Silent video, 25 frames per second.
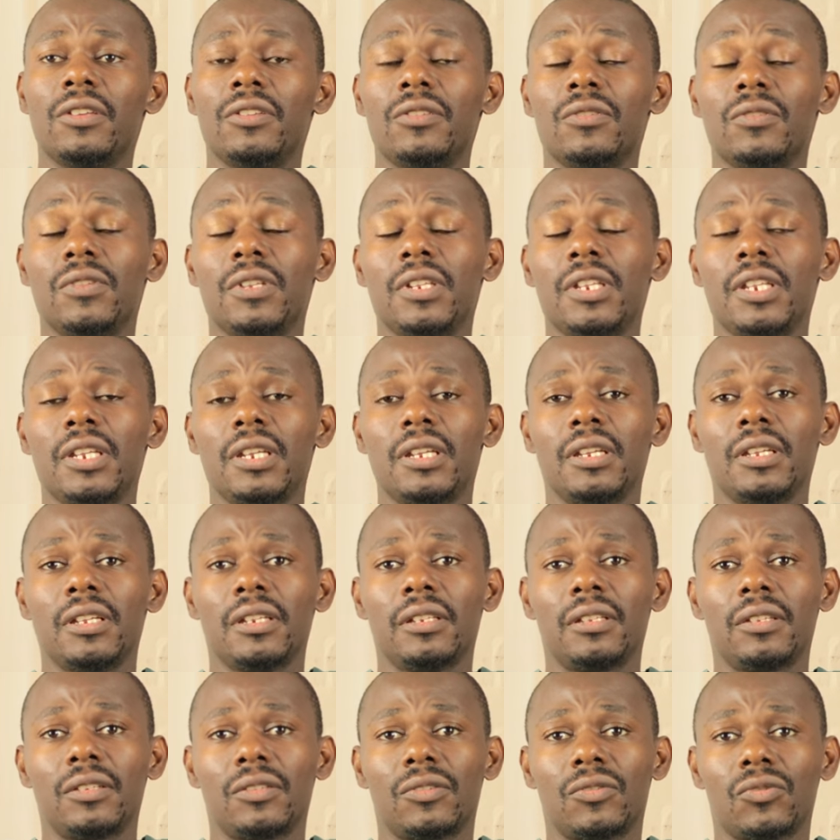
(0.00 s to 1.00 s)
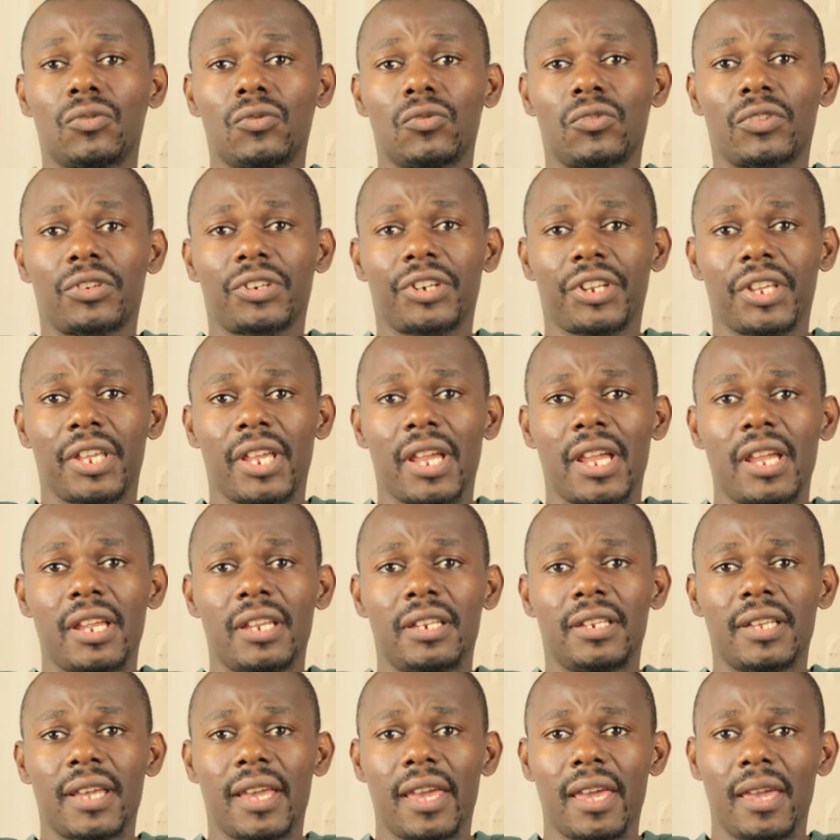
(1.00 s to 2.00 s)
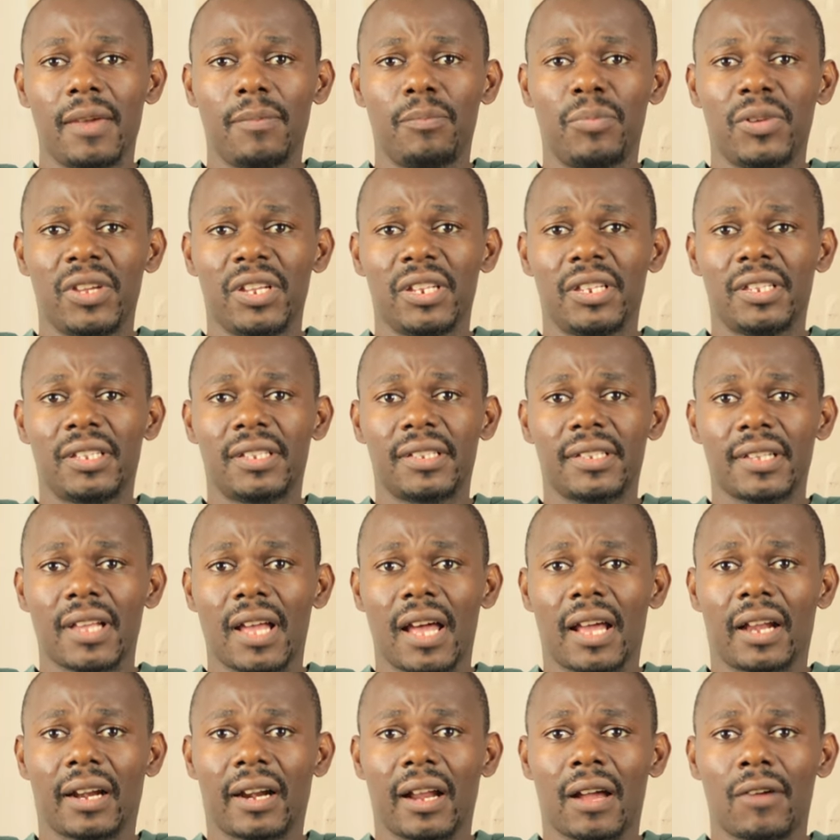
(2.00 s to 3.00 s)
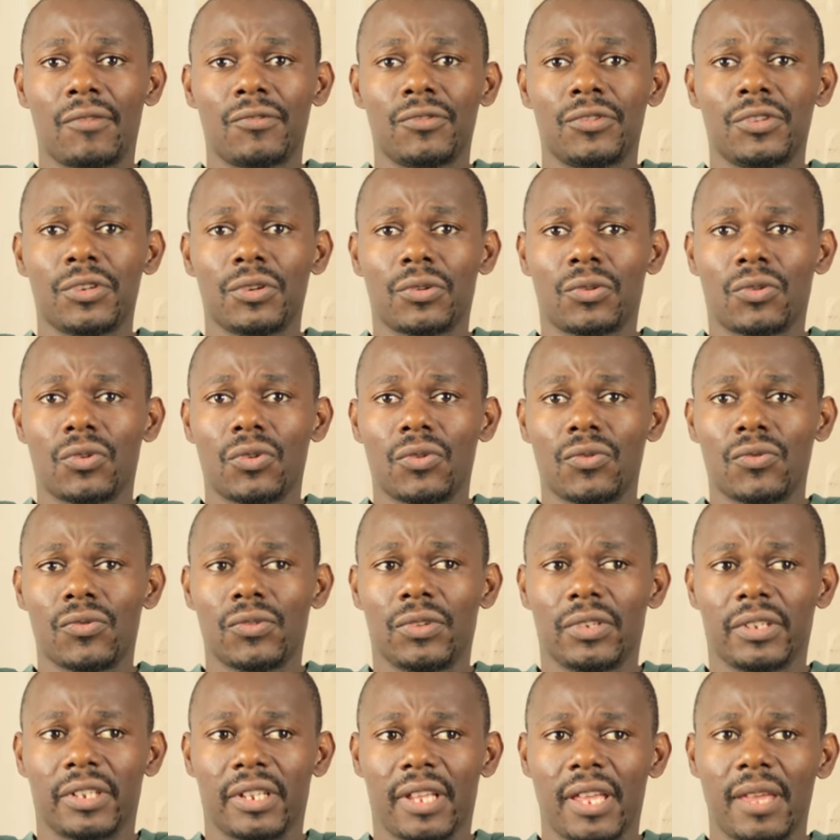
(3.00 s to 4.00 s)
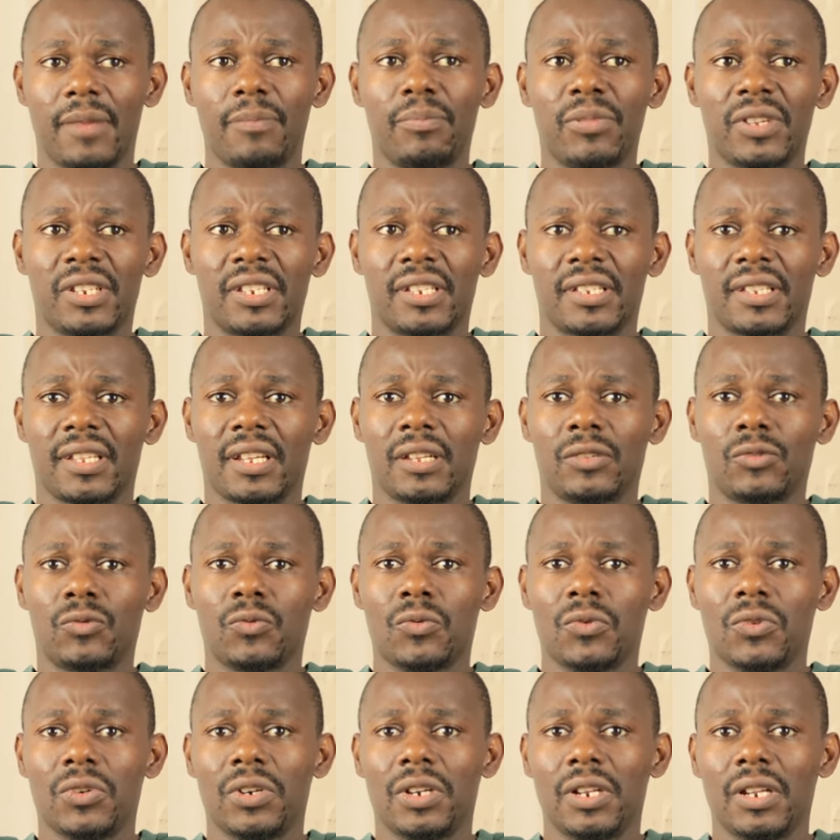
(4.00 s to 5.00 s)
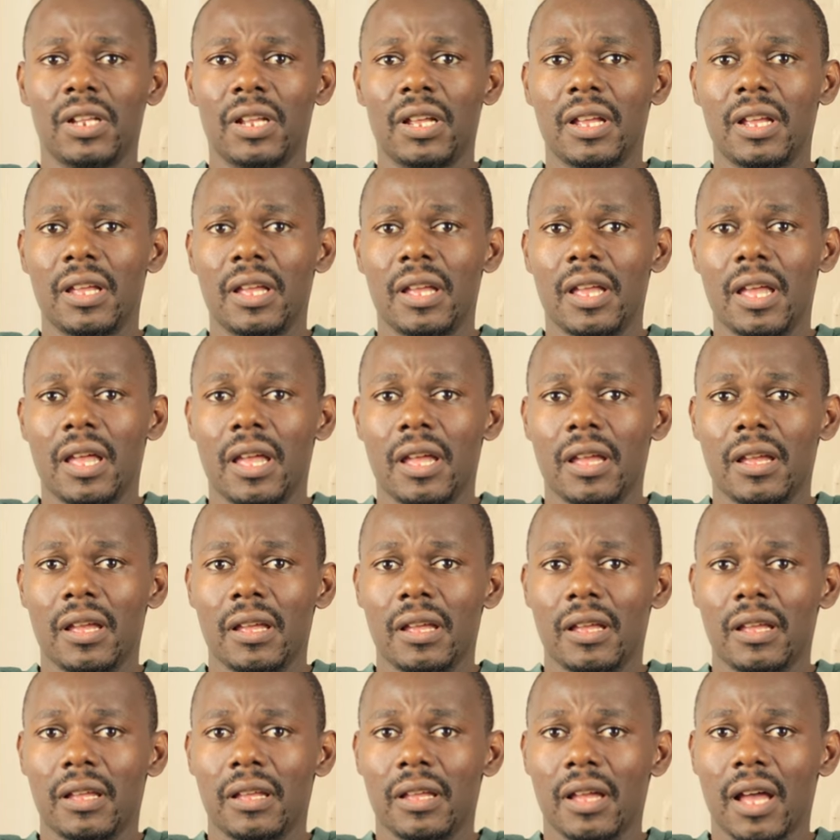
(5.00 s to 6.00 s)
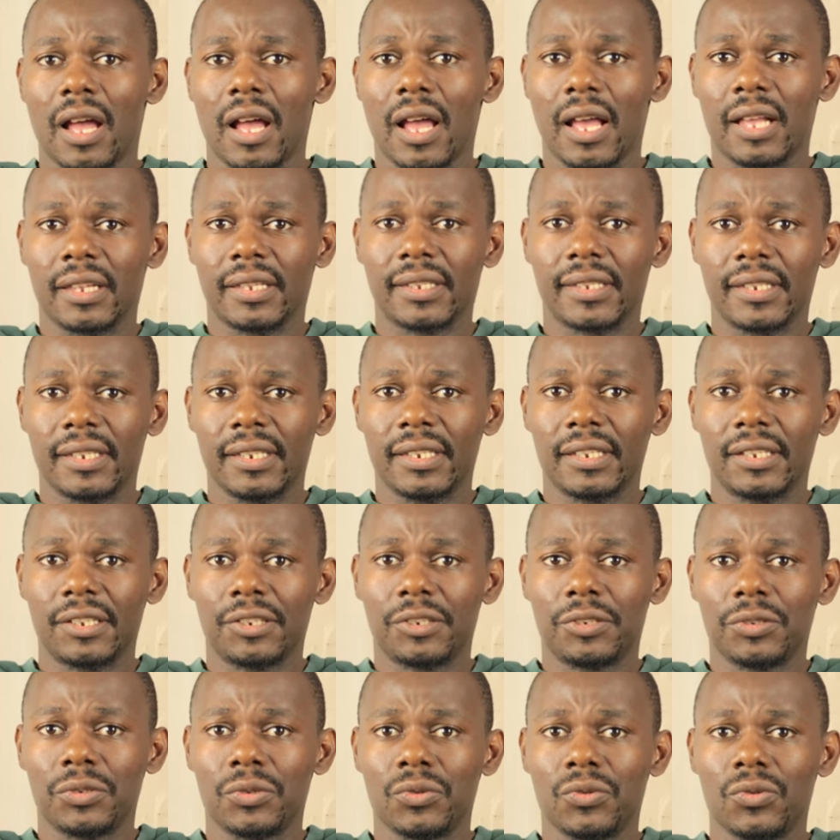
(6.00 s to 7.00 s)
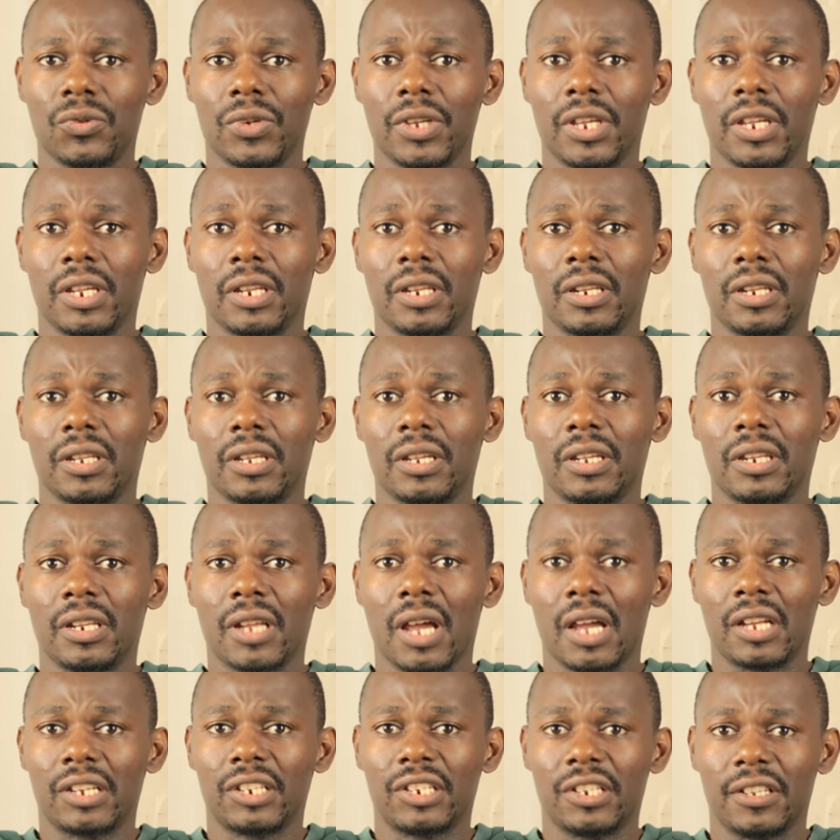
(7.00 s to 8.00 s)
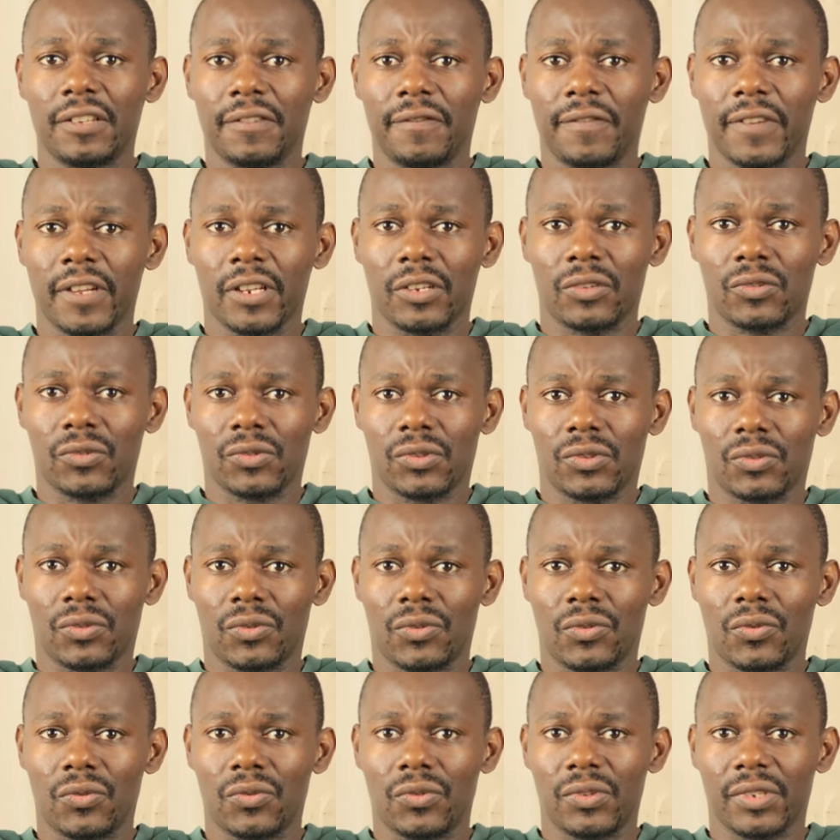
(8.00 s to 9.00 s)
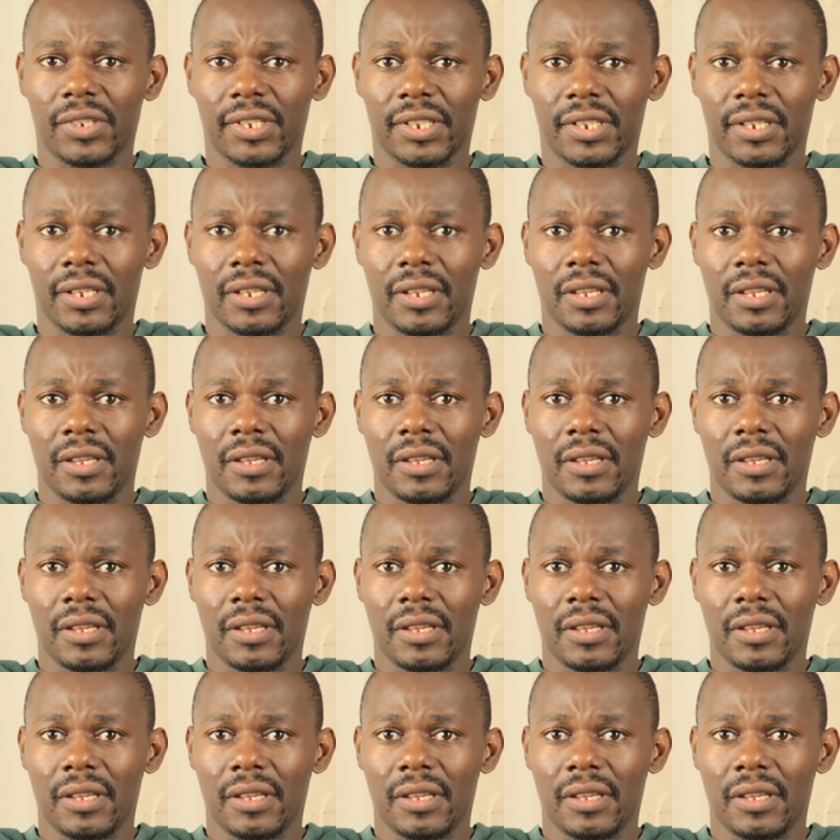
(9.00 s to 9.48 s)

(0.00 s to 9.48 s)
You need to create habits around your goal, habits that will assist you in achieving those goals.